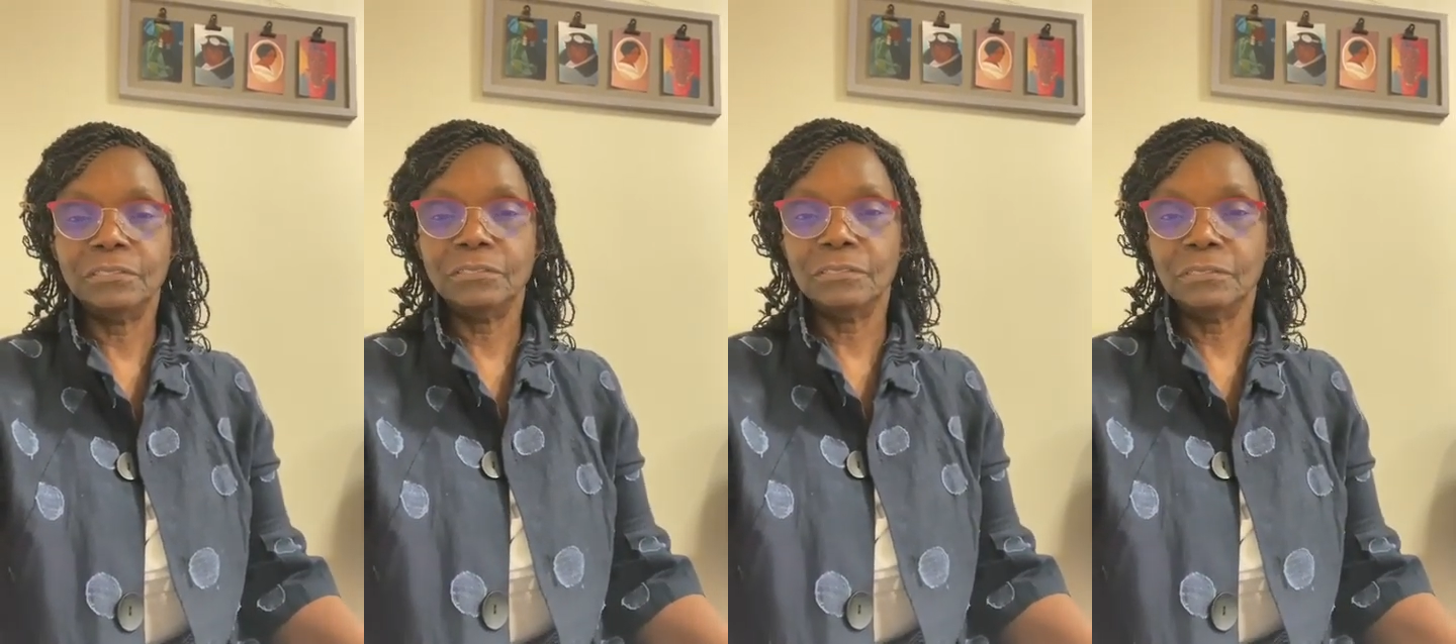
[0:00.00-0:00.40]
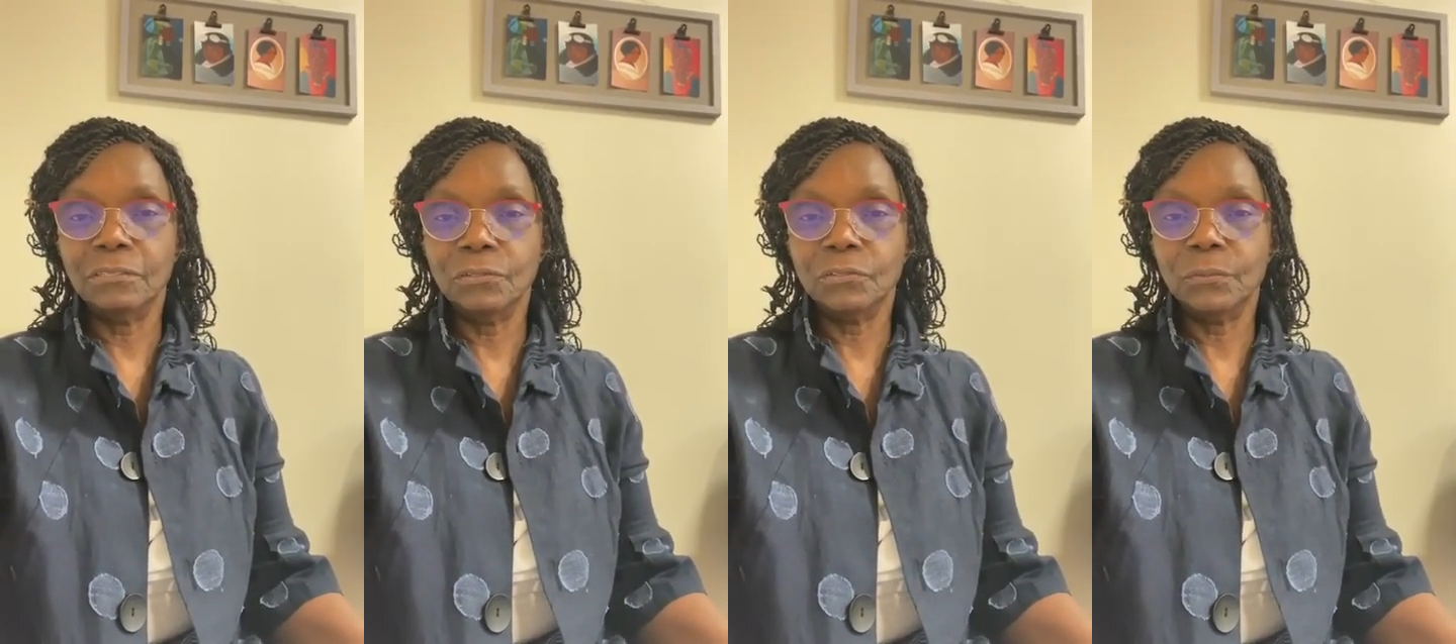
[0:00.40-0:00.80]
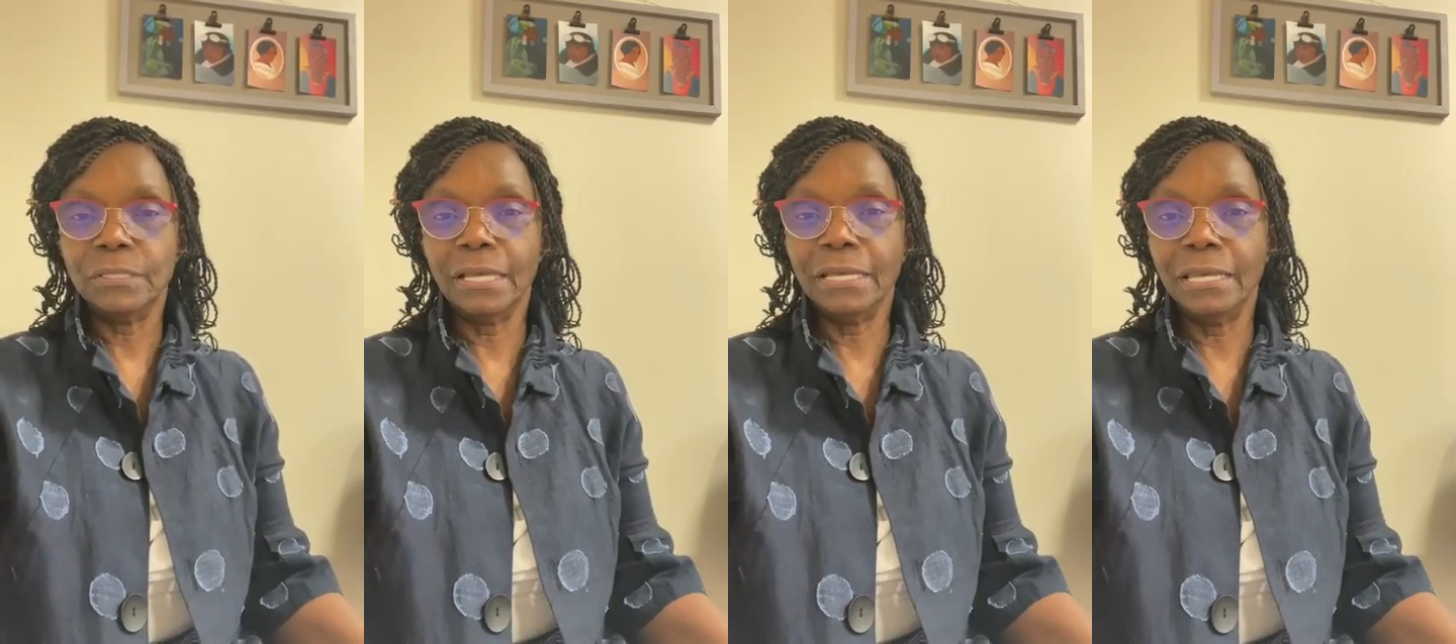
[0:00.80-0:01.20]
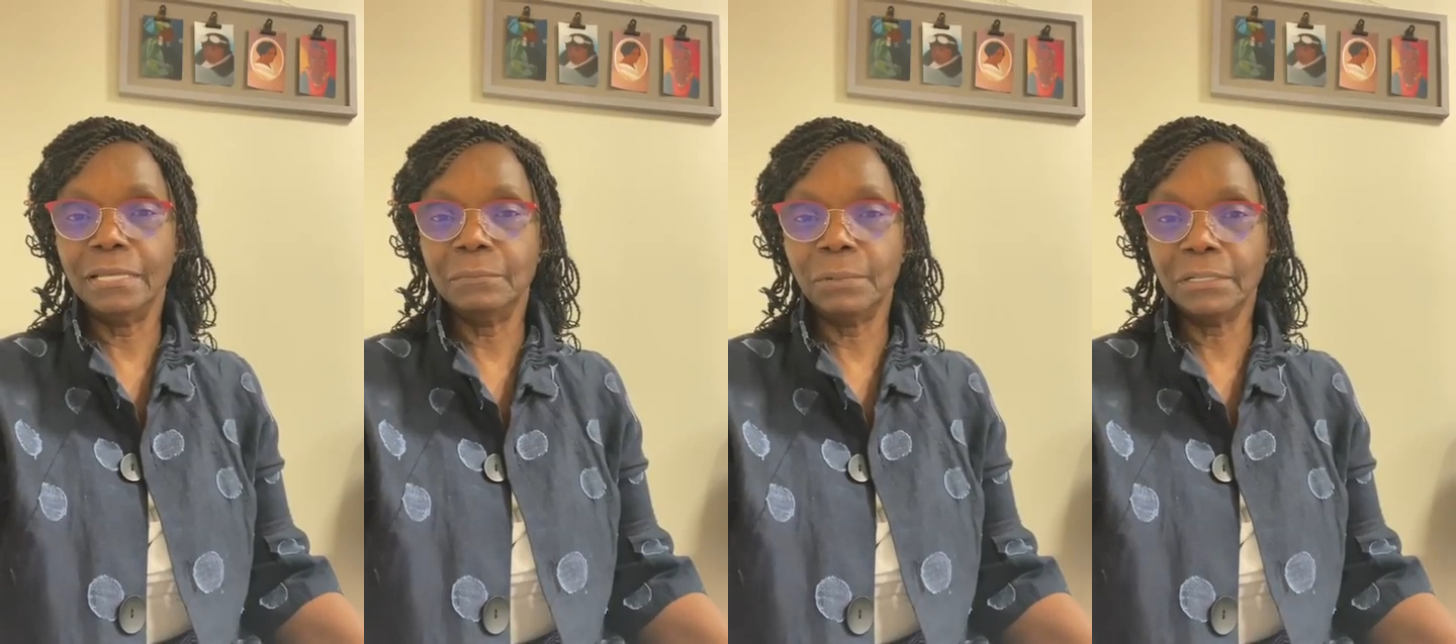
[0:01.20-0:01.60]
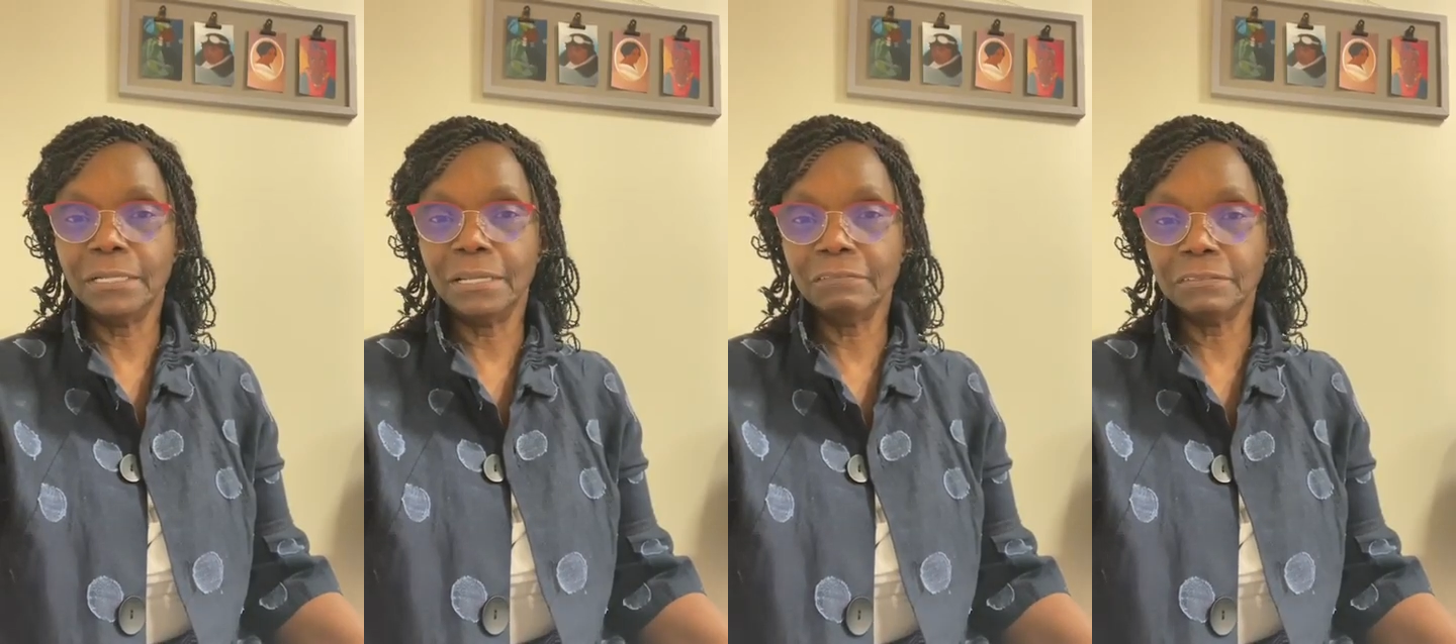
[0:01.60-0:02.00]
such as those with high
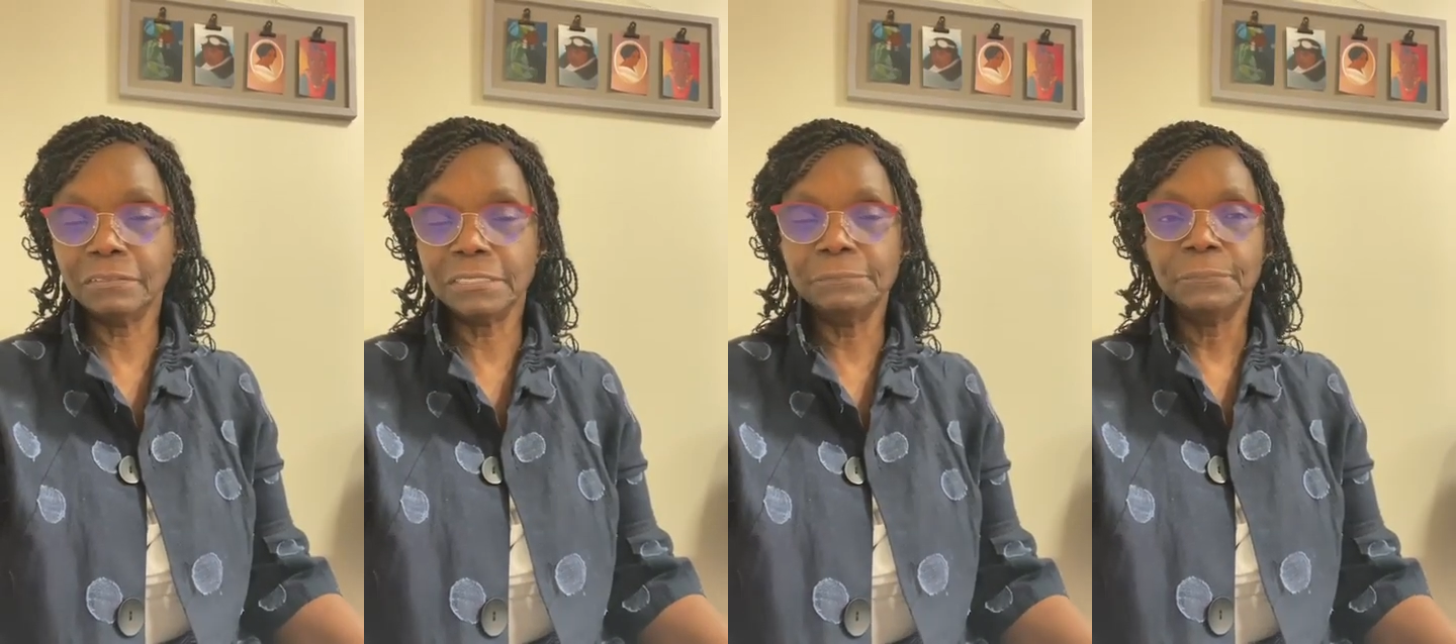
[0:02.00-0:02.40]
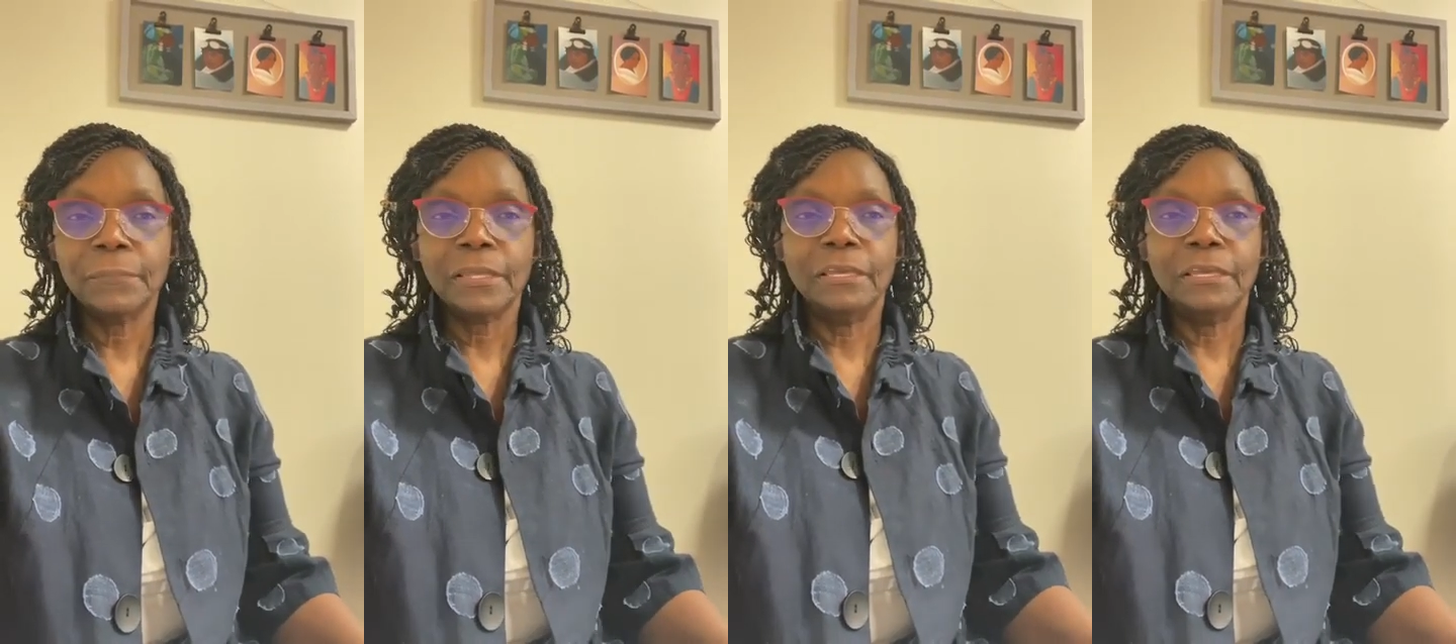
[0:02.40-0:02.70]
antibody levels.